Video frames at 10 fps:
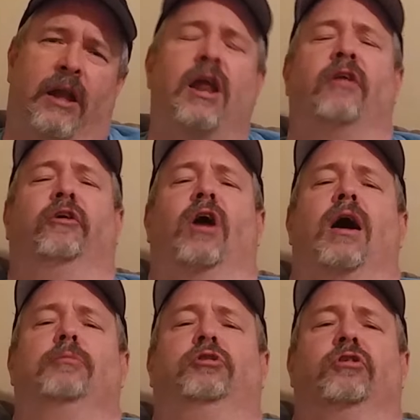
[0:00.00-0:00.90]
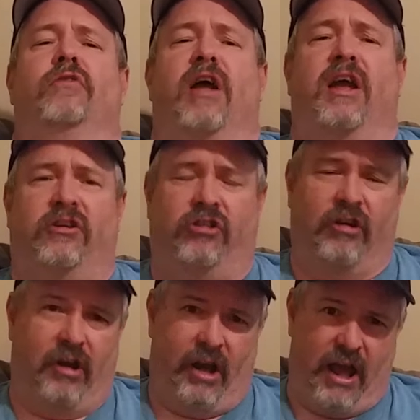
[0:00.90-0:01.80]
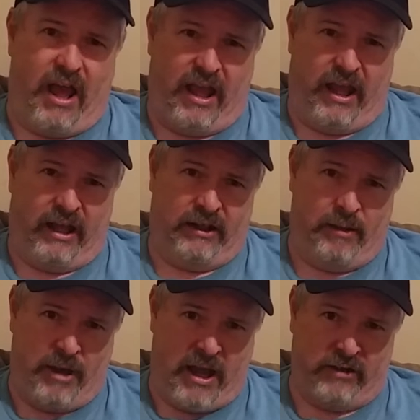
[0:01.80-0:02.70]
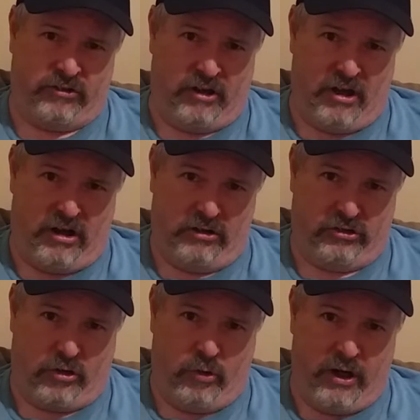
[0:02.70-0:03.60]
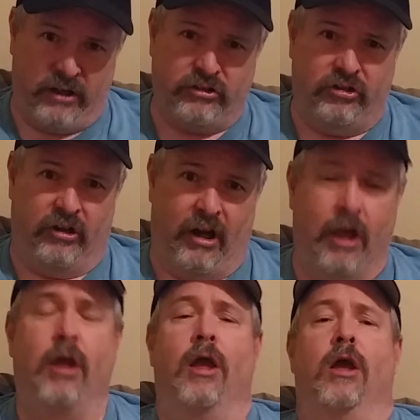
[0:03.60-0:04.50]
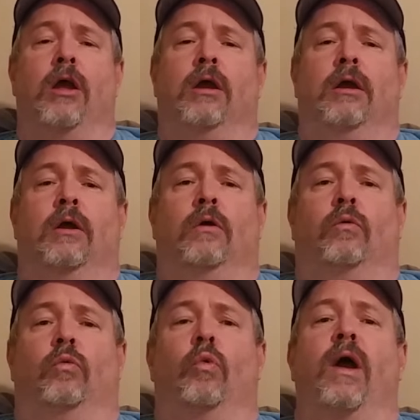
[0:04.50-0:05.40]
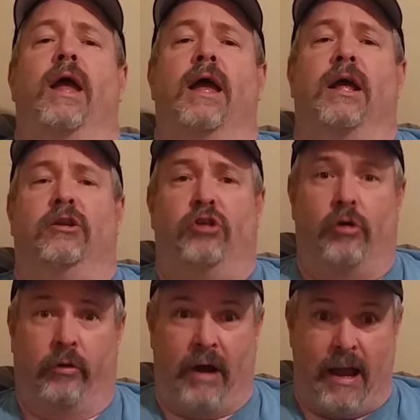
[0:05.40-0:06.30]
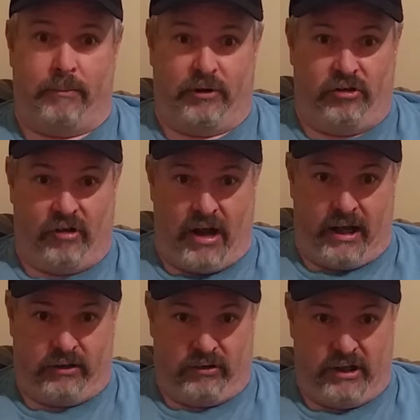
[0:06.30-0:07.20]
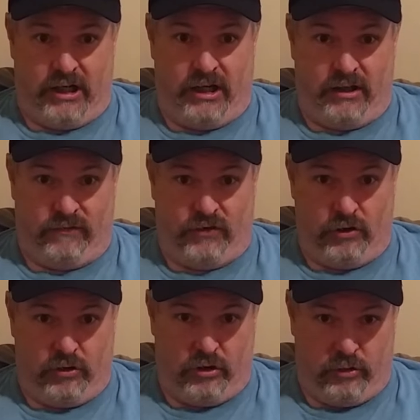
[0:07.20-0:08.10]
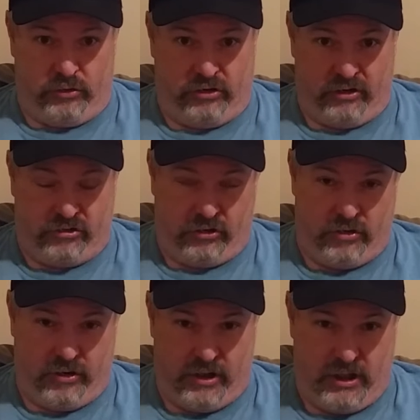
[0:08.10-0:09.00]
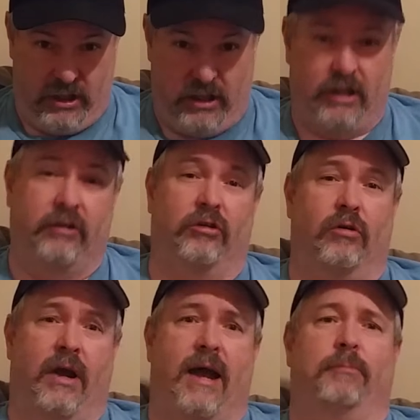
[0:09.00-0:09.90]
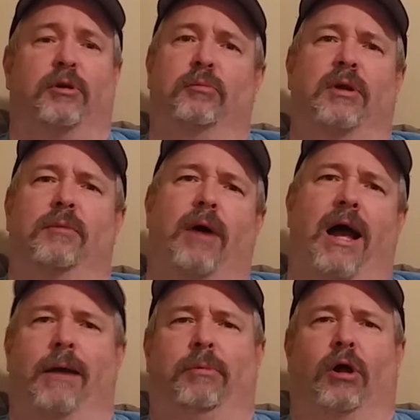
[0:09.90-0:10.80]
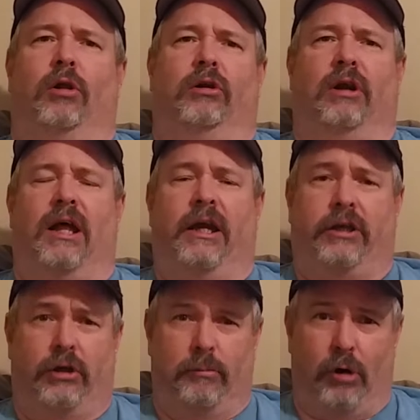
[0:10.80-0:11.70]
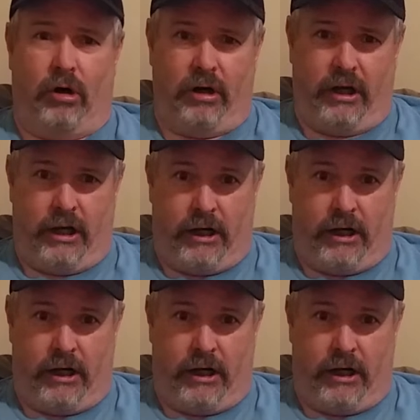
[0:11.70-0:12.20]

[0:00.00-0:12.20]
Another observation, and let me ask you all a question. When you're rapid cycling, if you do such a thing, and you happen to be bipolar like your boy